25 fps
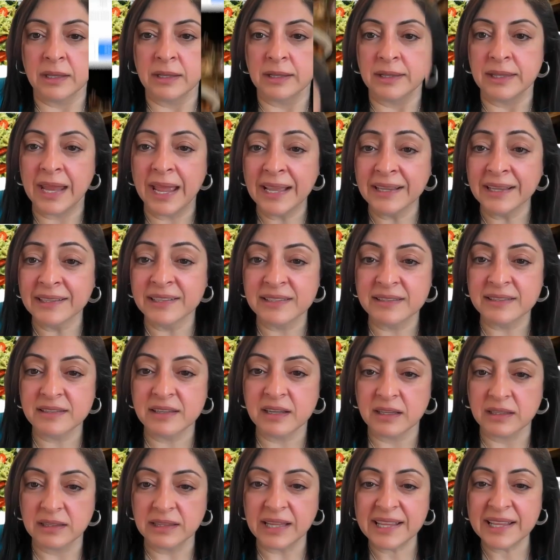Next,
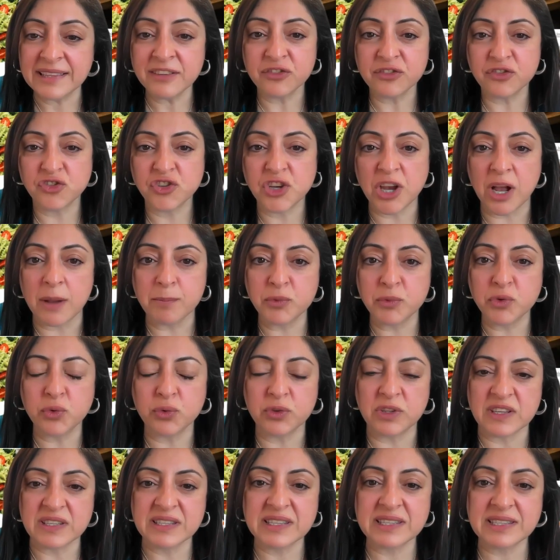let's jump to
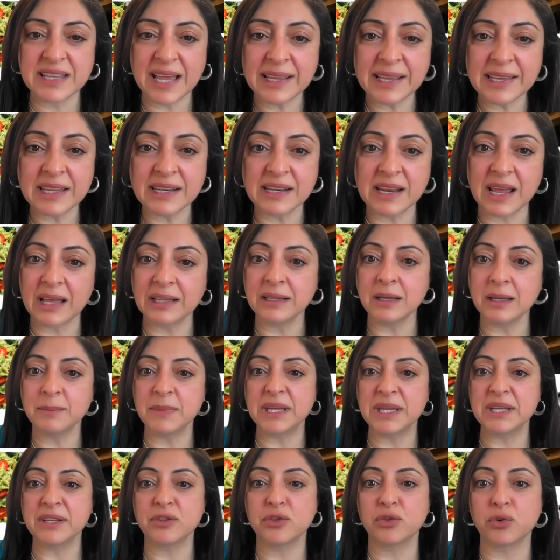the second
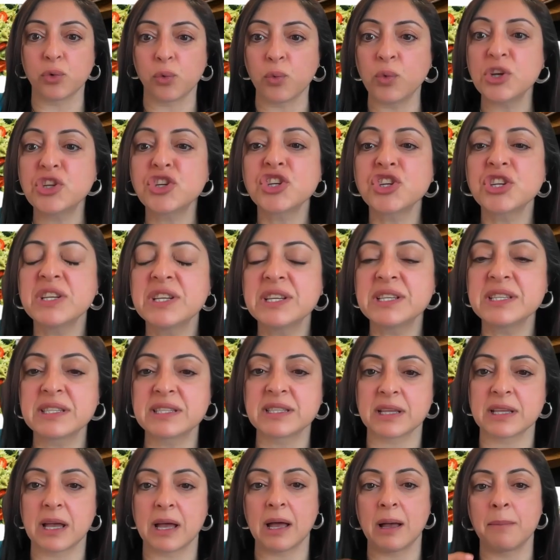element, which
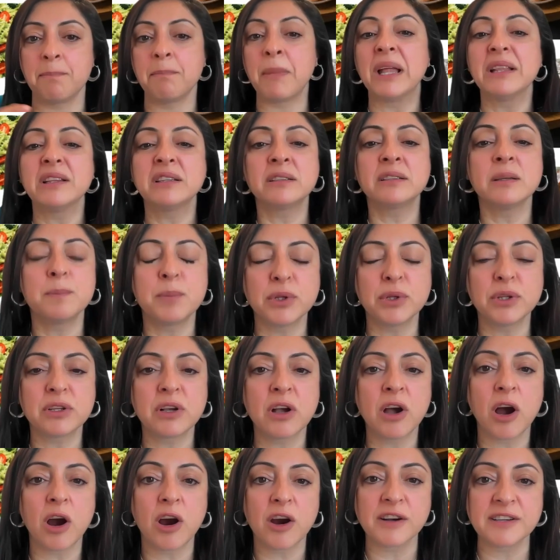is multiple
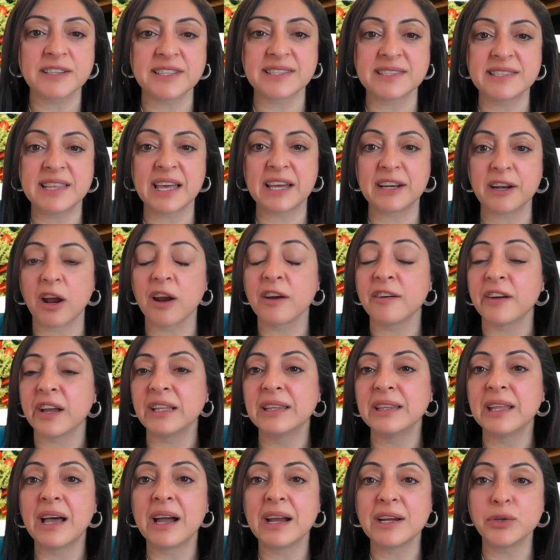cards that are
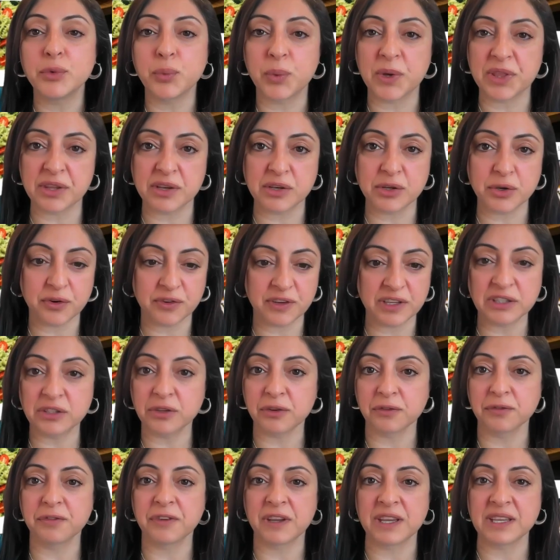aligned within your
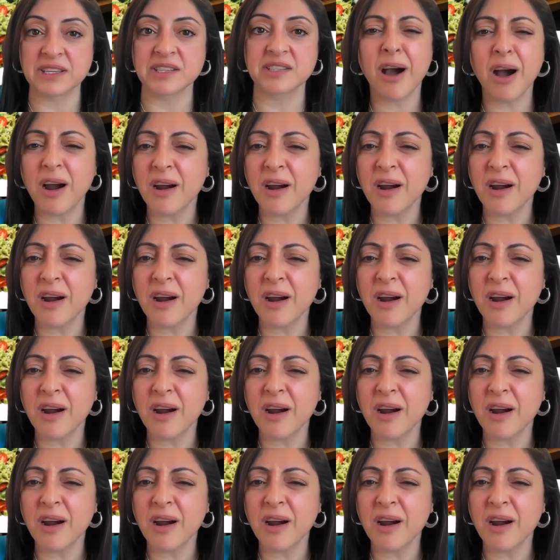interface.